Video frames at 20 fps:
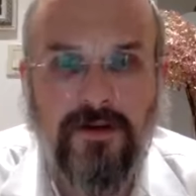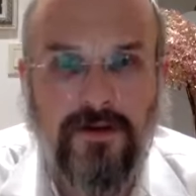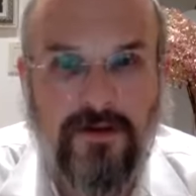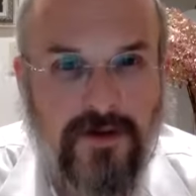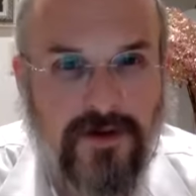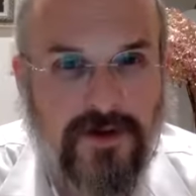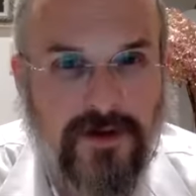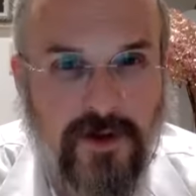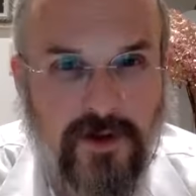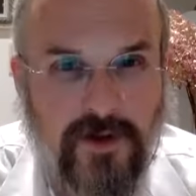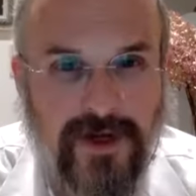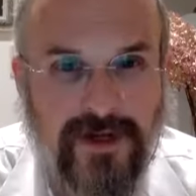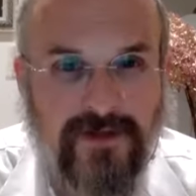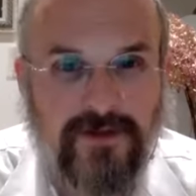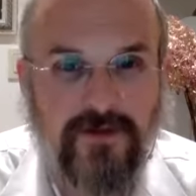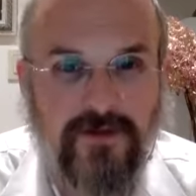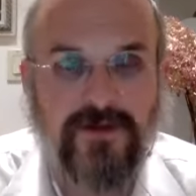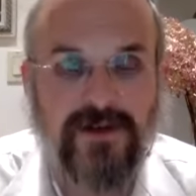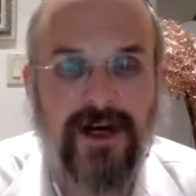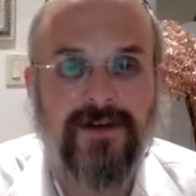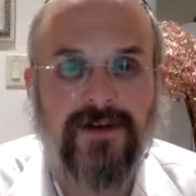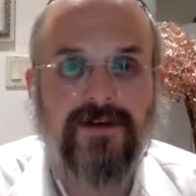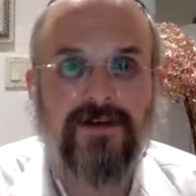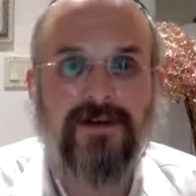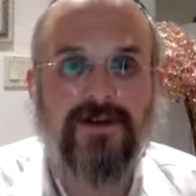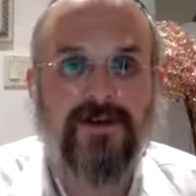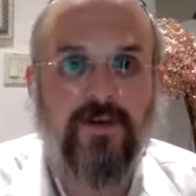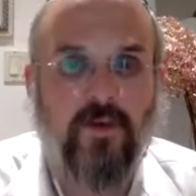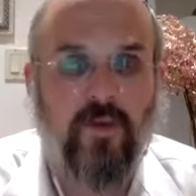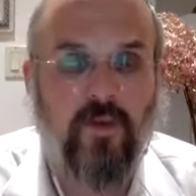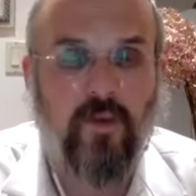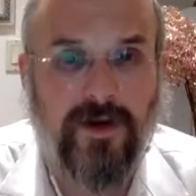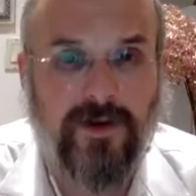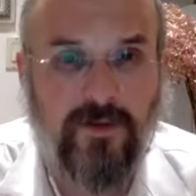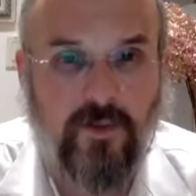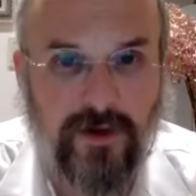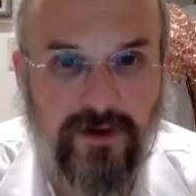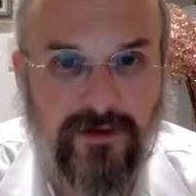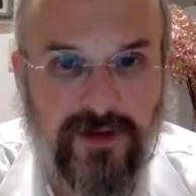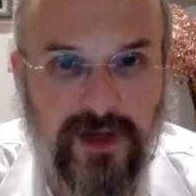The stone has two sizes, one
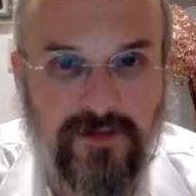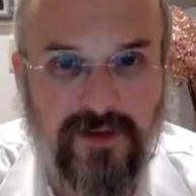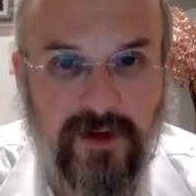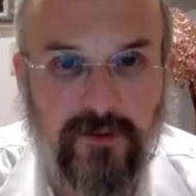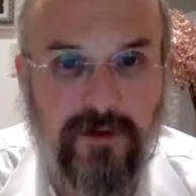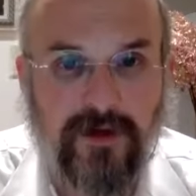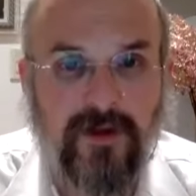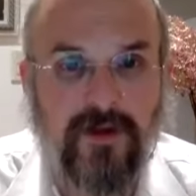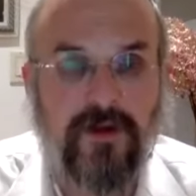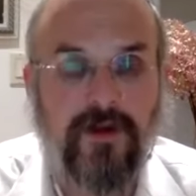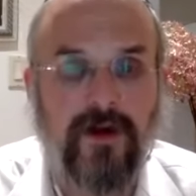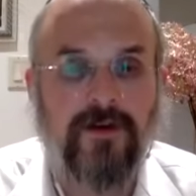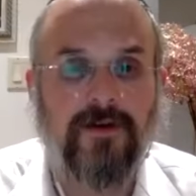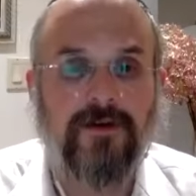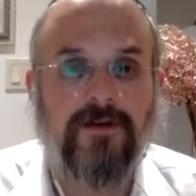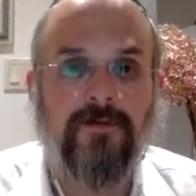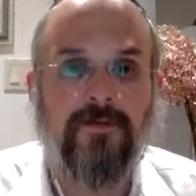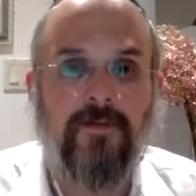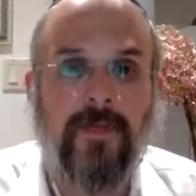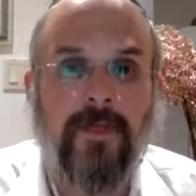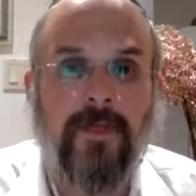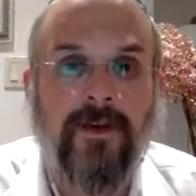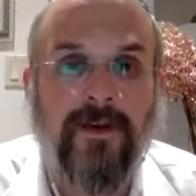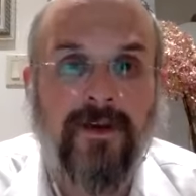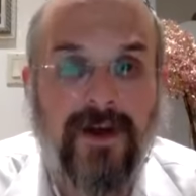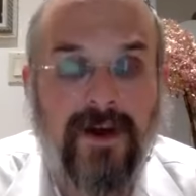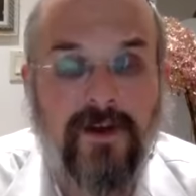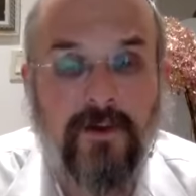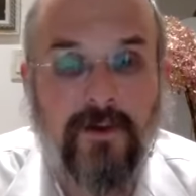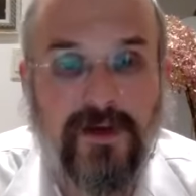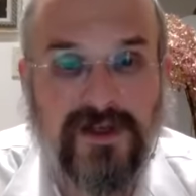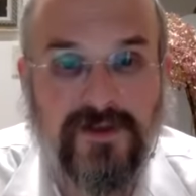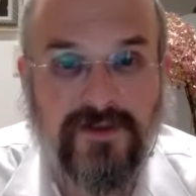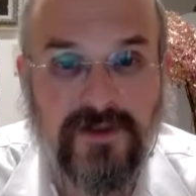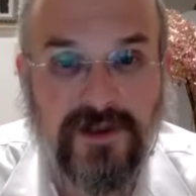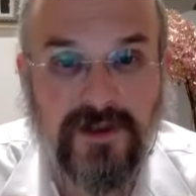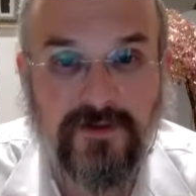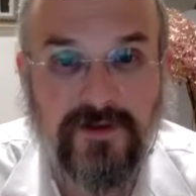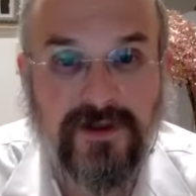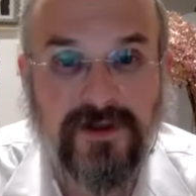one tepach bigger than the other, and the reason for the
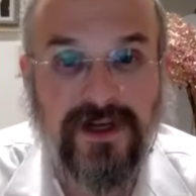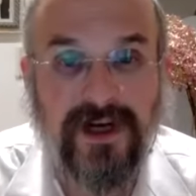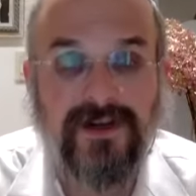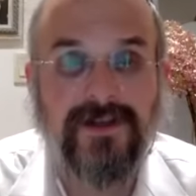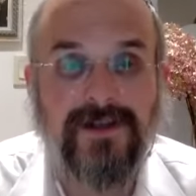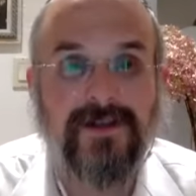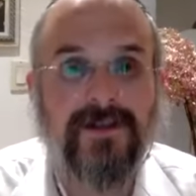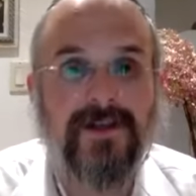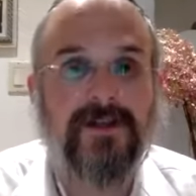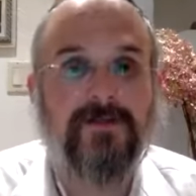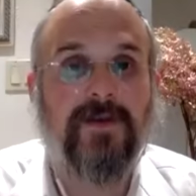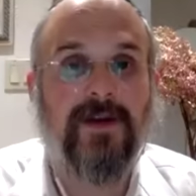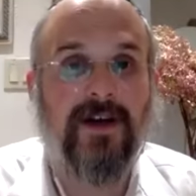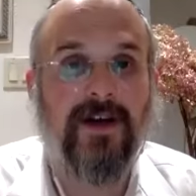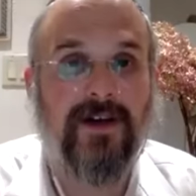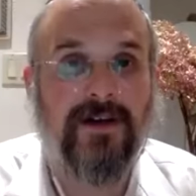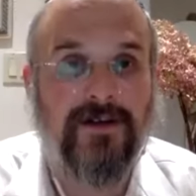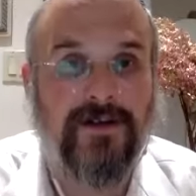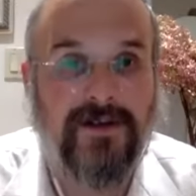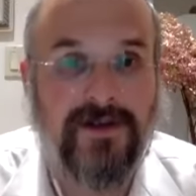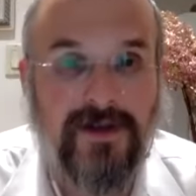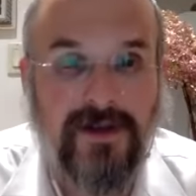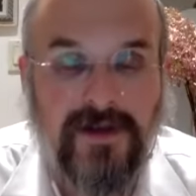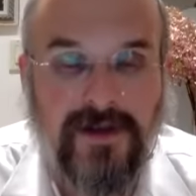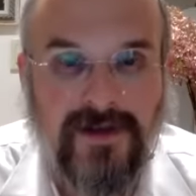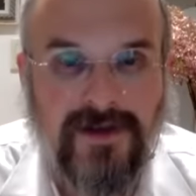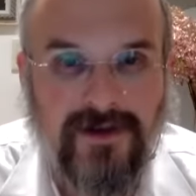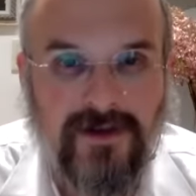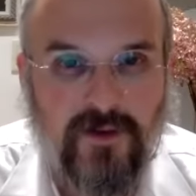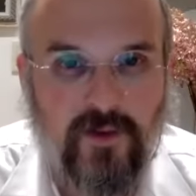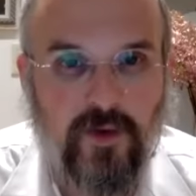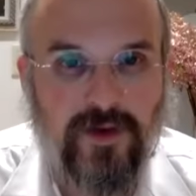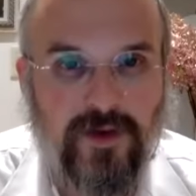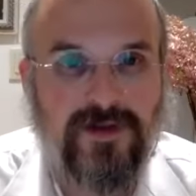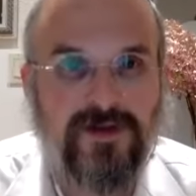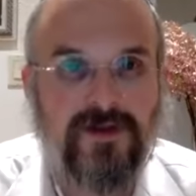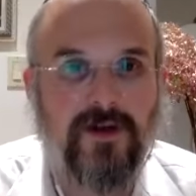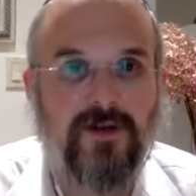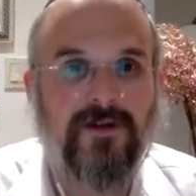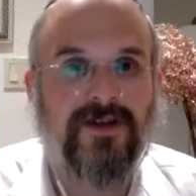different sizes is because one
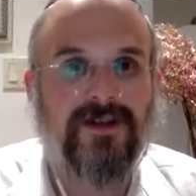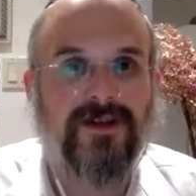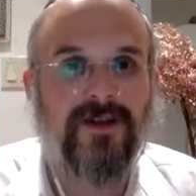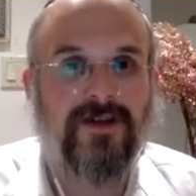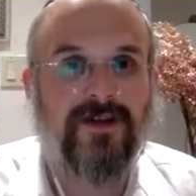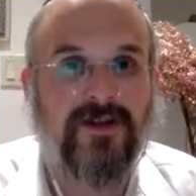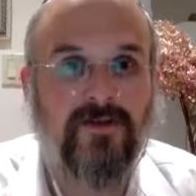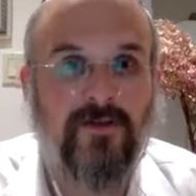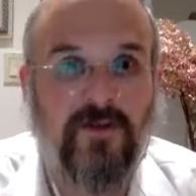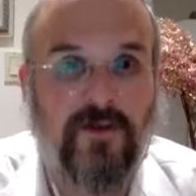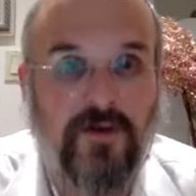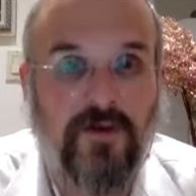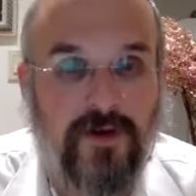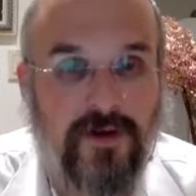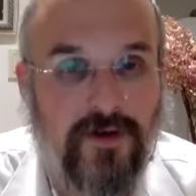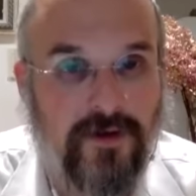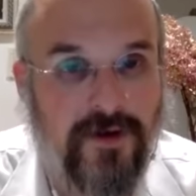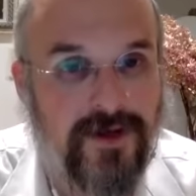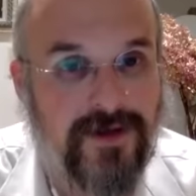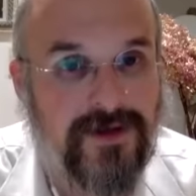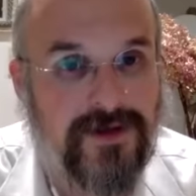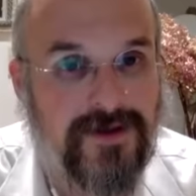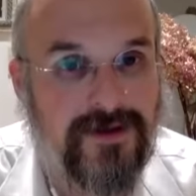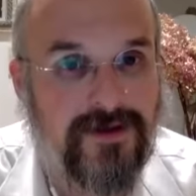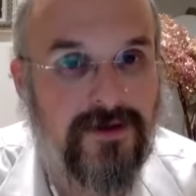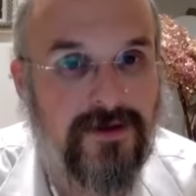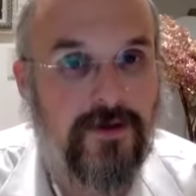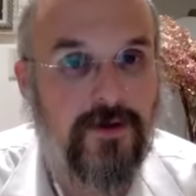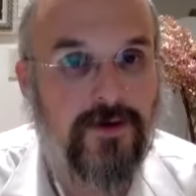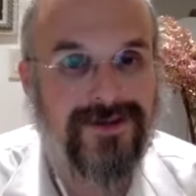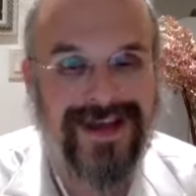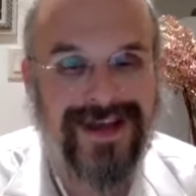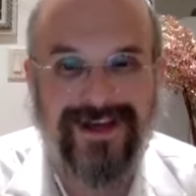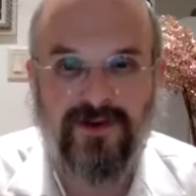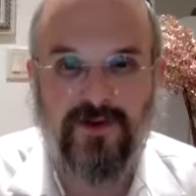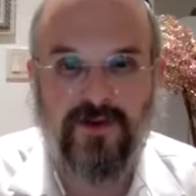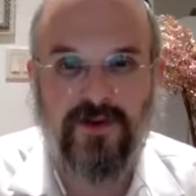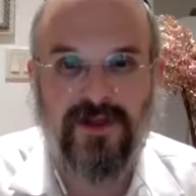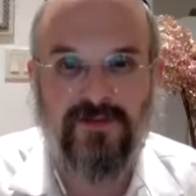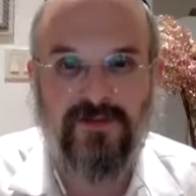stone is unsmooth, thus those
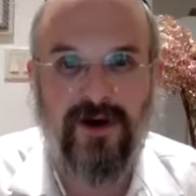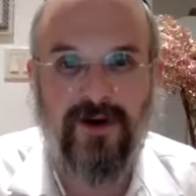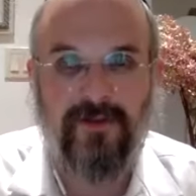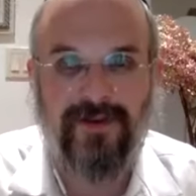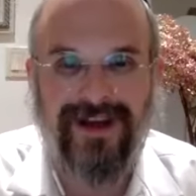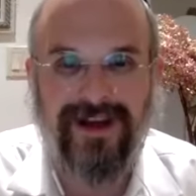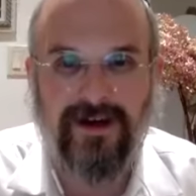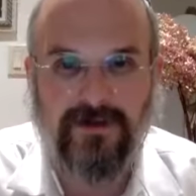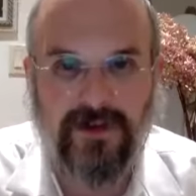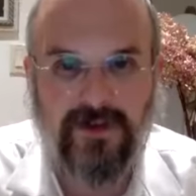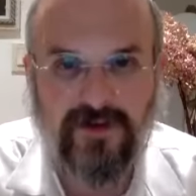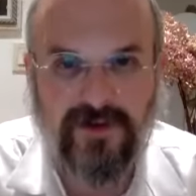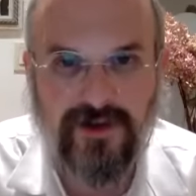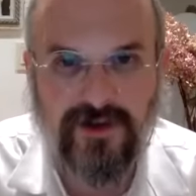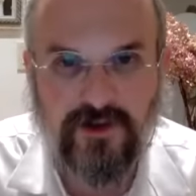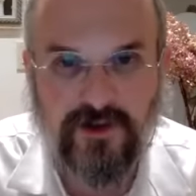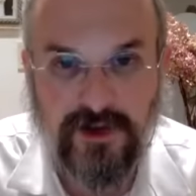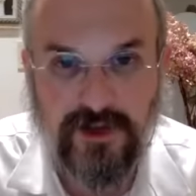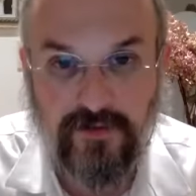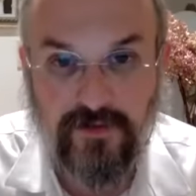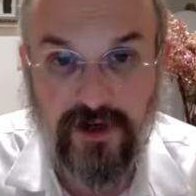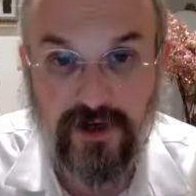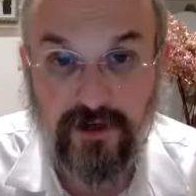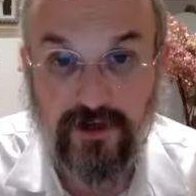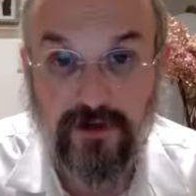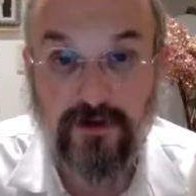extra things popping out give it an extra pepper.